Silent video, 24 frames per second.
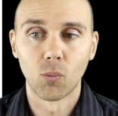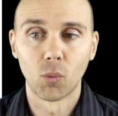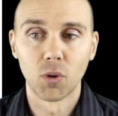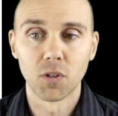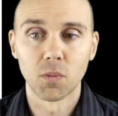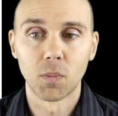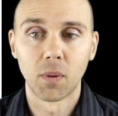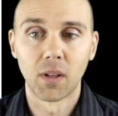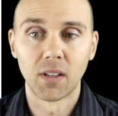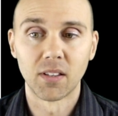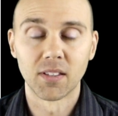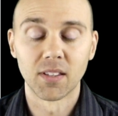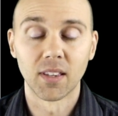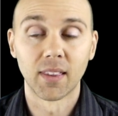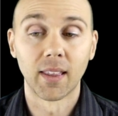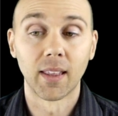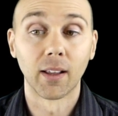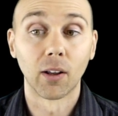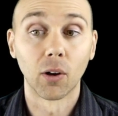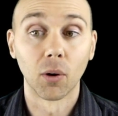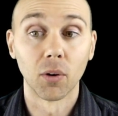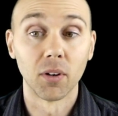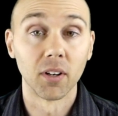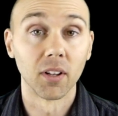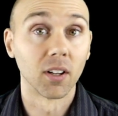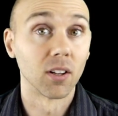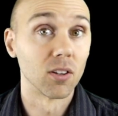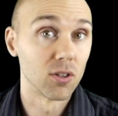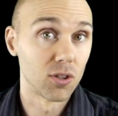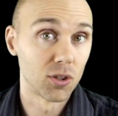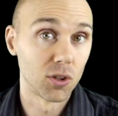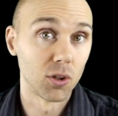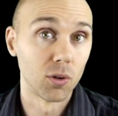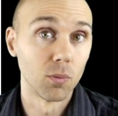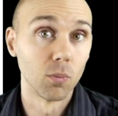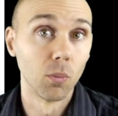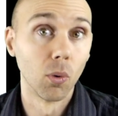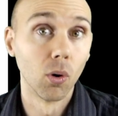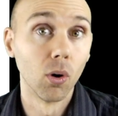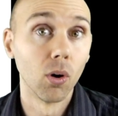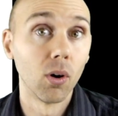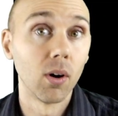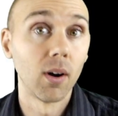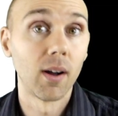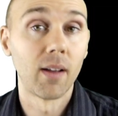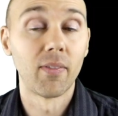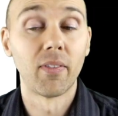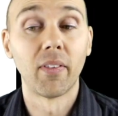which means that they're going to consume
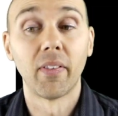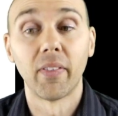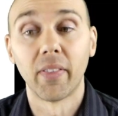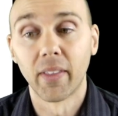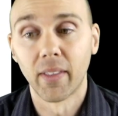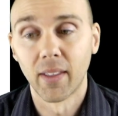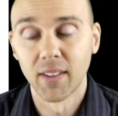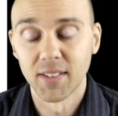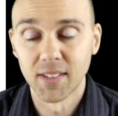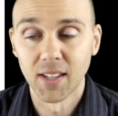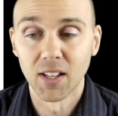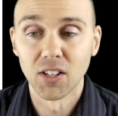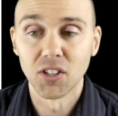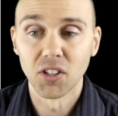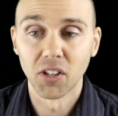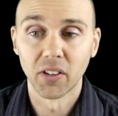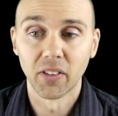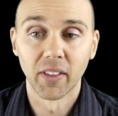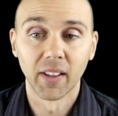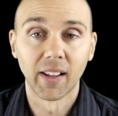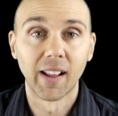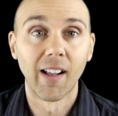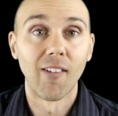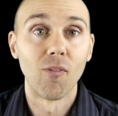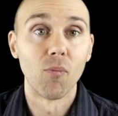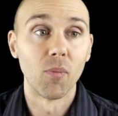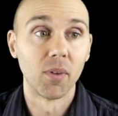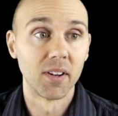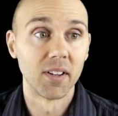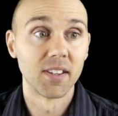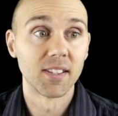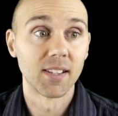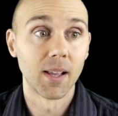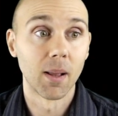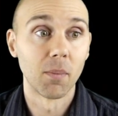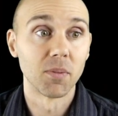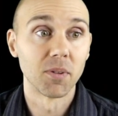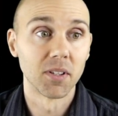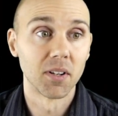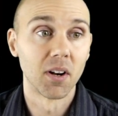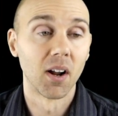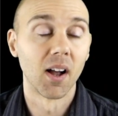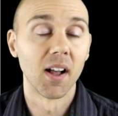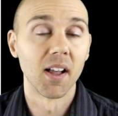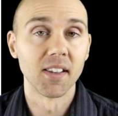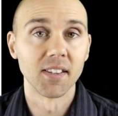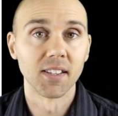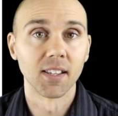more, and then essentially the government is
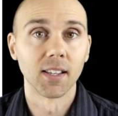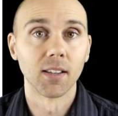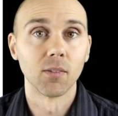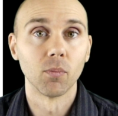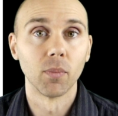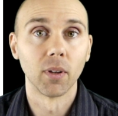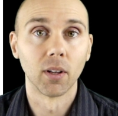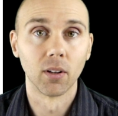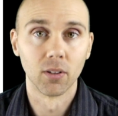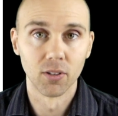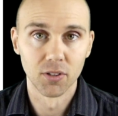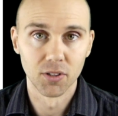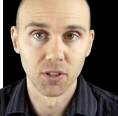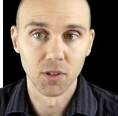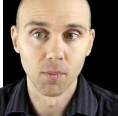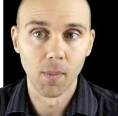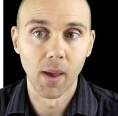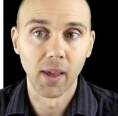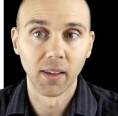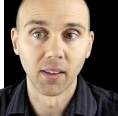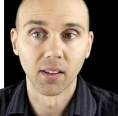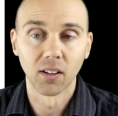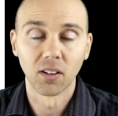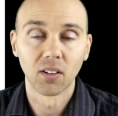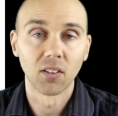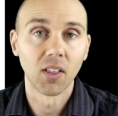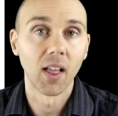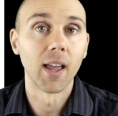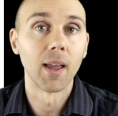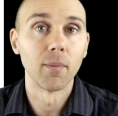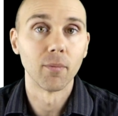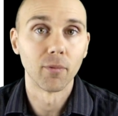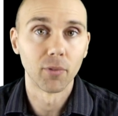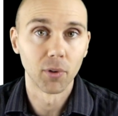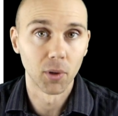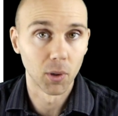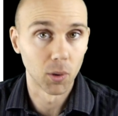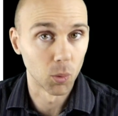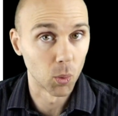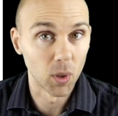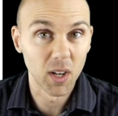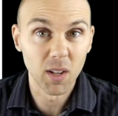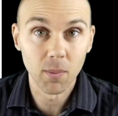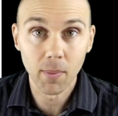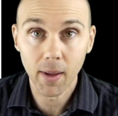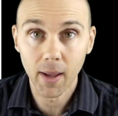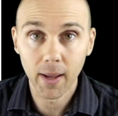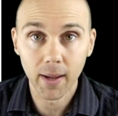subsidizing them because you make a claim for a
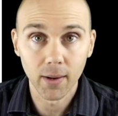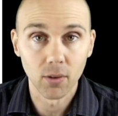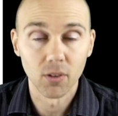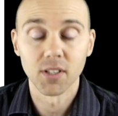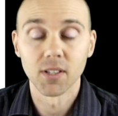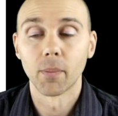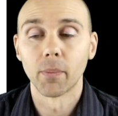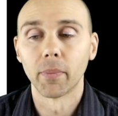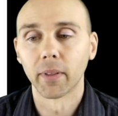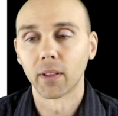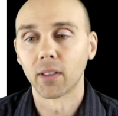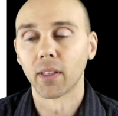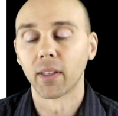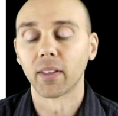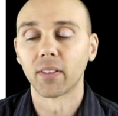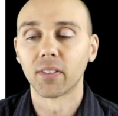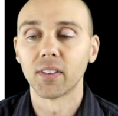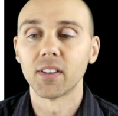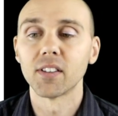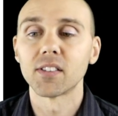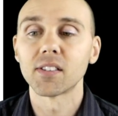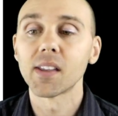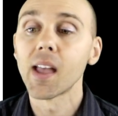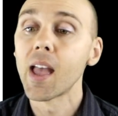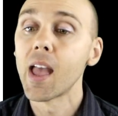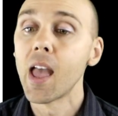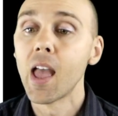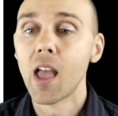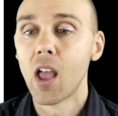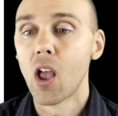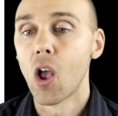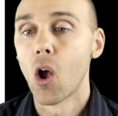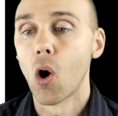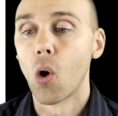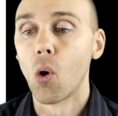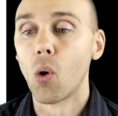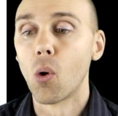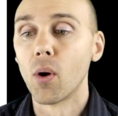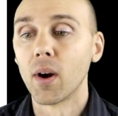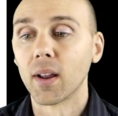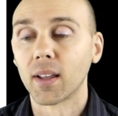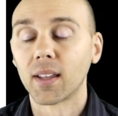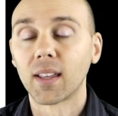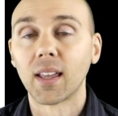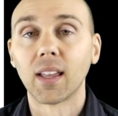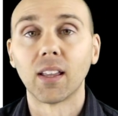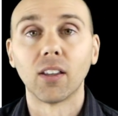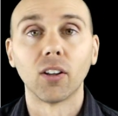rebate or something like this. Or
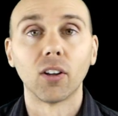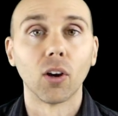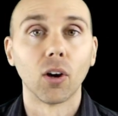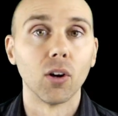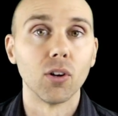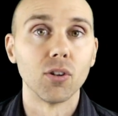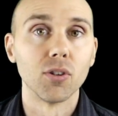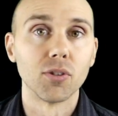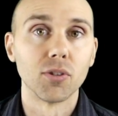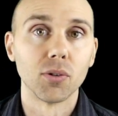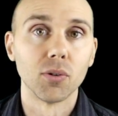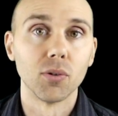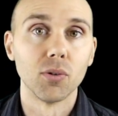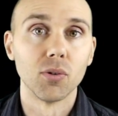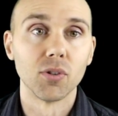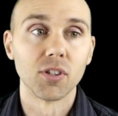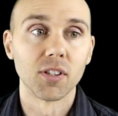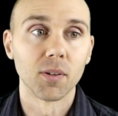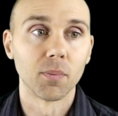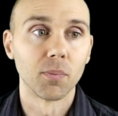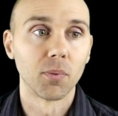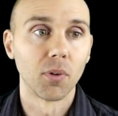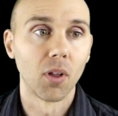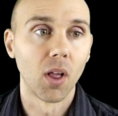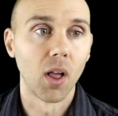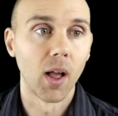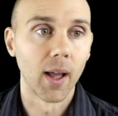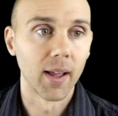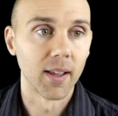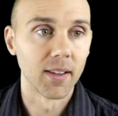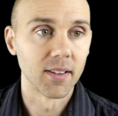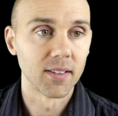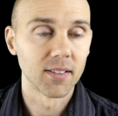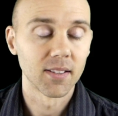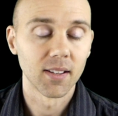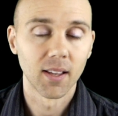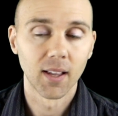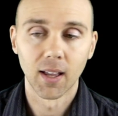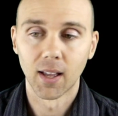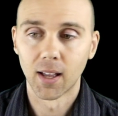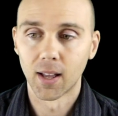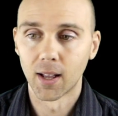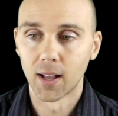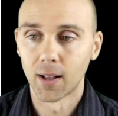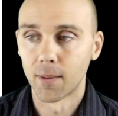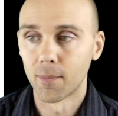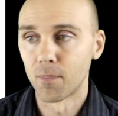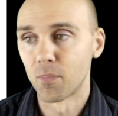it can go to suppliers
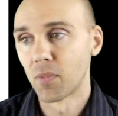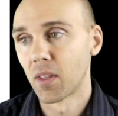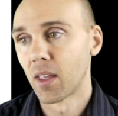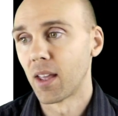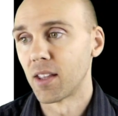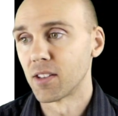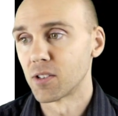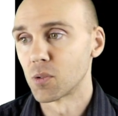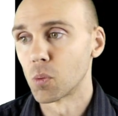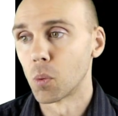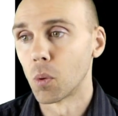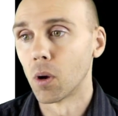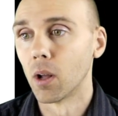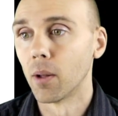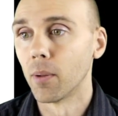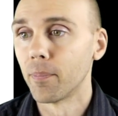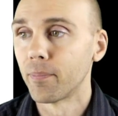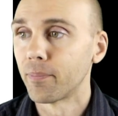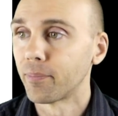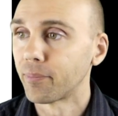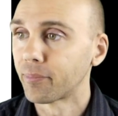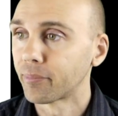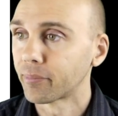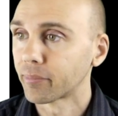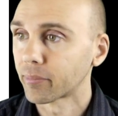as well.